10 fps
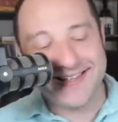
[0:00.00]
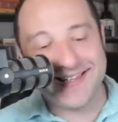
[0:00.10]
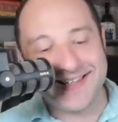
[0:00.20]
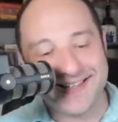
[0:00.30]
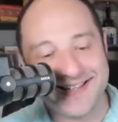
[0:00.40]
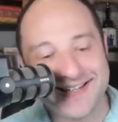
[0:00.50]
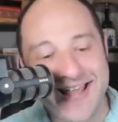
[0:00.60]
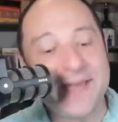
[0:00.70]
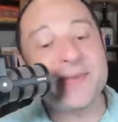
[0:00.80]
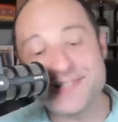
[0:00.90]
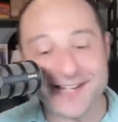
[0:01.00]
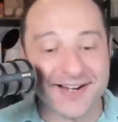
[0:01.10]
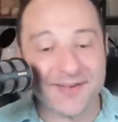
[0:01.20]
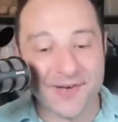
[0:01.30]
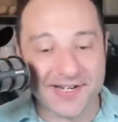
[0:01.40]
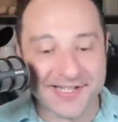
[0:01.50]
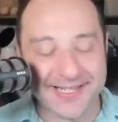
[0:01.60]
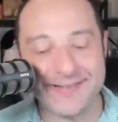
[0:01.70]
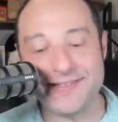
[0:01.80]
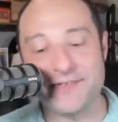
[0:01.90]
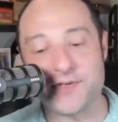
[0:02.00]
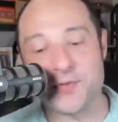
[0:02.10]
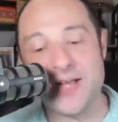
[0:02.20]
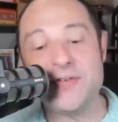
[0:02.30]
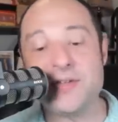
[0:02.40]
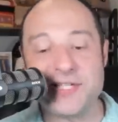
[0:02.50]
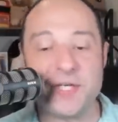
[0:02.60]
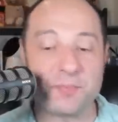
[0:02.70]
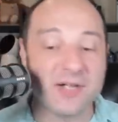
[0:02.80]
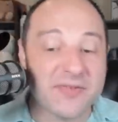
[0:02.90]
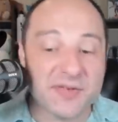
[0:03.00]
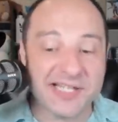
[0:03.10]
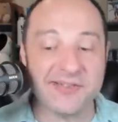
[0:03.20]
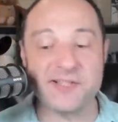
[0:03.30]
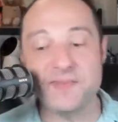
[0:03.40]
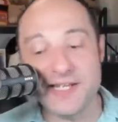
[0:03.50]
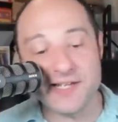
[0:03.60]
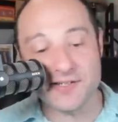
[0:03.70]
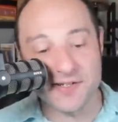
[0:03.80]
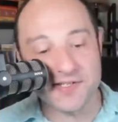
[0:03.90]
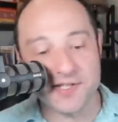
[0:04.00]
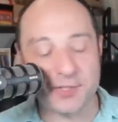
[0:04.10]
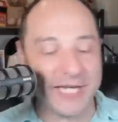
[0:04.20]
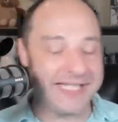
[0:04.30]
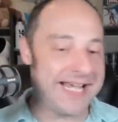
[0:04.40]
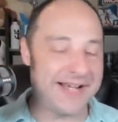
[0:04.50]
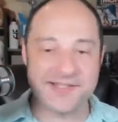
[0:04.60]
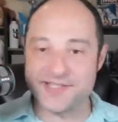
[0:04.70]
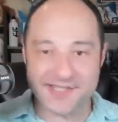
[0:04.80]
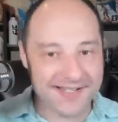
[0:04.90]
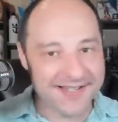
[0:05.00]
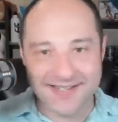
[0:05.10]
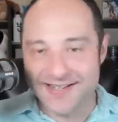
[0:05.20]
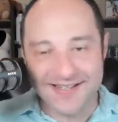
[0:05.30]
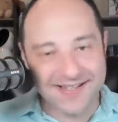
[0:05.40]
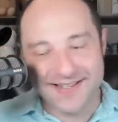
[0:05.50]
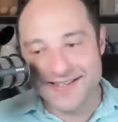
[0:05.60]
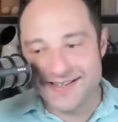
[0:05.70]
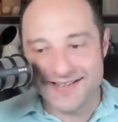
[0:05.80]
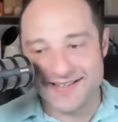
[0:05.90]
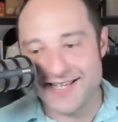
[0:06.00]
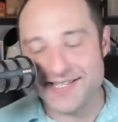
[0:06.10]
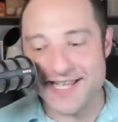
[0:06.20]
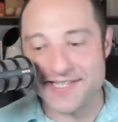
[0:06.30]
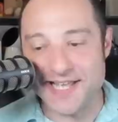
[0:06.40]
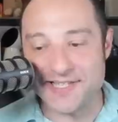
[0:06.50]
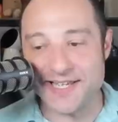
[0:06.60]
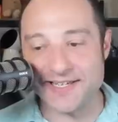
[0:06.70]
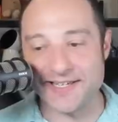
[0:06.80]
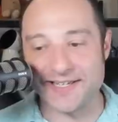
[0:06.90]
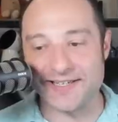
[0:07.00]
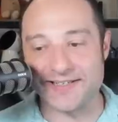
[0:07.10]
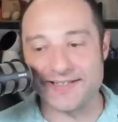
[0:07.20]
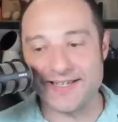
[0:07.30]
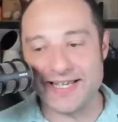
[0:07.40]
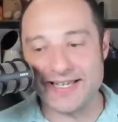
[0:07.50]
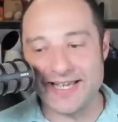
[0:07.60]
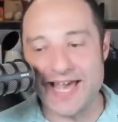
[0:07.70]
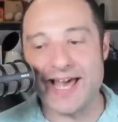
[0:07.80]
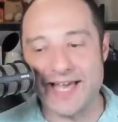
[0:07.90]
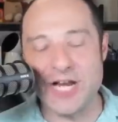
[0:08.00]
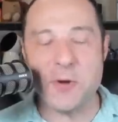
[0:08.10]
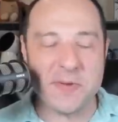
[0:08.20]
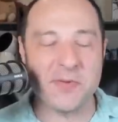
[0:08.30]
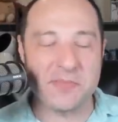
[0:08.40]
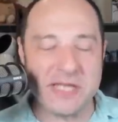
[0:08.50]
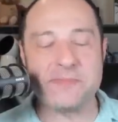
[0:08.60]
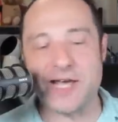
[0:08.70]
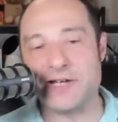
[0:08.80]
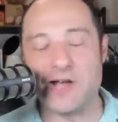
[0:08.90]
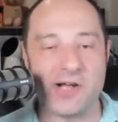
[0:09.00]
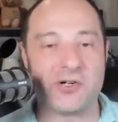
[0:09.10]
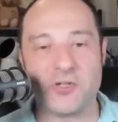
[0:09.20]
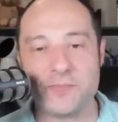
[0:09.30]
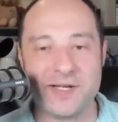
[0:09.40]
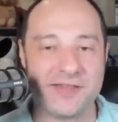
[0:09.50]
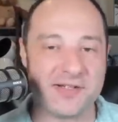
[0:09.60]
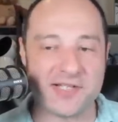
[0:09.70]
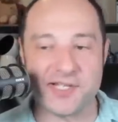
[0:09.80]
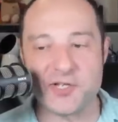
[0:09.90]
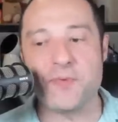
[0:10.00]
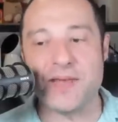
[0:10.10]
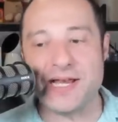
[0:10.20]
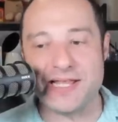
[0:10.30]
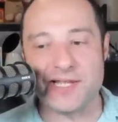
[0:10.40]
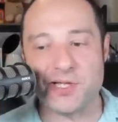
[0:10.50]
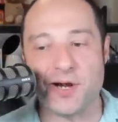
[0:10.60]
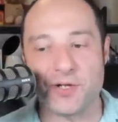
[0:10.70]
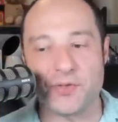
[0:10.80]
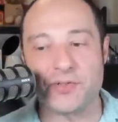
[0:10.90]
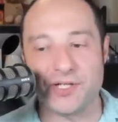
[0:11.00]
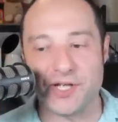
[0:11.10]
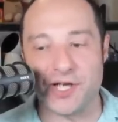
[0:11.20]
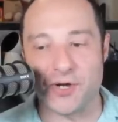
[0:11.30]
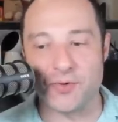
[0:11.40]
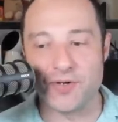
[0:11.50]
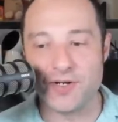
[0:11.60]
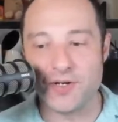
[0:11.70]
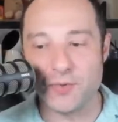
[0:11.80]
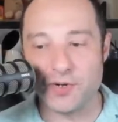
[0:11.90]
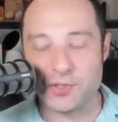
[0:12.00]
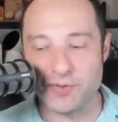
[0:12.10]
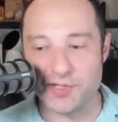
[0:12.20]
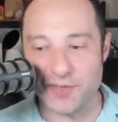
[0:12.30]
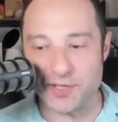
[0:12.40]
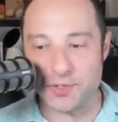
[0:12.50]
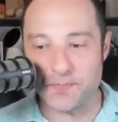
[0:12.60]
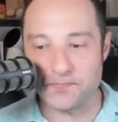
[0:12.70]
the the naming ceremony sailing, the first revenue sailing, preview sailings, media cruises, shakedowns. It's it's it's like a I, I know what people mean by inaugural, but there's like so many that it's hard to really know which one is which.